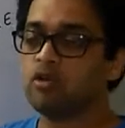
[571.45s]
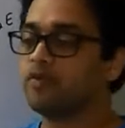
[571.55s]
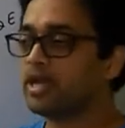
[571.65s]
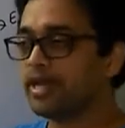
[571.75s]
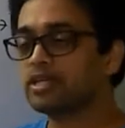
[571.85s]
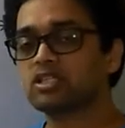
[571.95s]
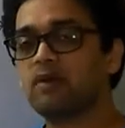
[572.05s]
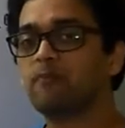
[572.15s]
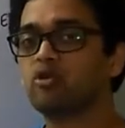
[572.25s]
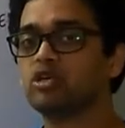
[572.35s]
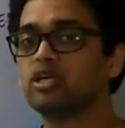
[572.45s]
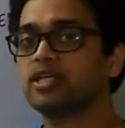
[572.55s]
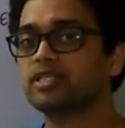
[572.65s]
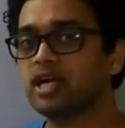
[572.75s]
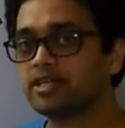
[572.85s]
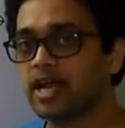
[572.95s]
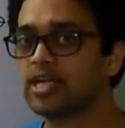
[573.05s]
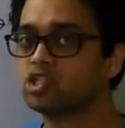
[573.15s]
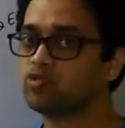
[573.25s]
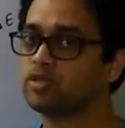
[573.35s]
where x component is
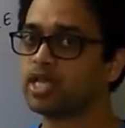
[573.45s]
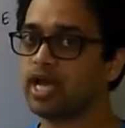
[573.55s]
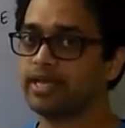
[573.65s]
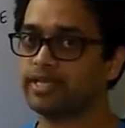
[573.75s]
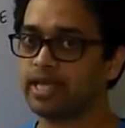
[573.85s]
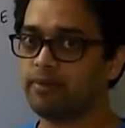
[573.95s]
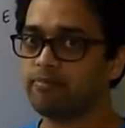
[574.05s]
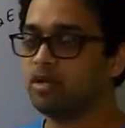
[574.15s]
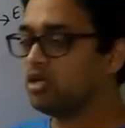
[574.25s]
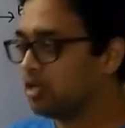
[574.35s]
attached with I cap,